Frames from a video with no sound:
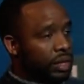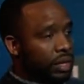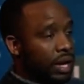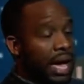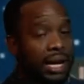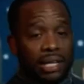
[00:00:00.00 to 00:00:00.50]

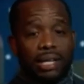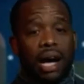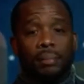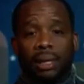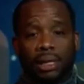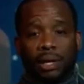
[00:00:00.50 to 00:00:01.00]

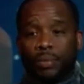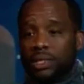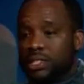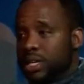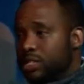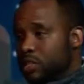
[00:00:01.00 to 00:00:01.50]
Economically, when
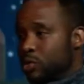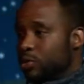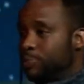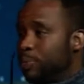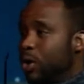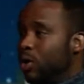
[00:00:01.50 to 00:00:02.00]
Jesus was
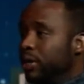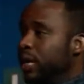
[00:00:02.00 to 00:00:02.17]
born,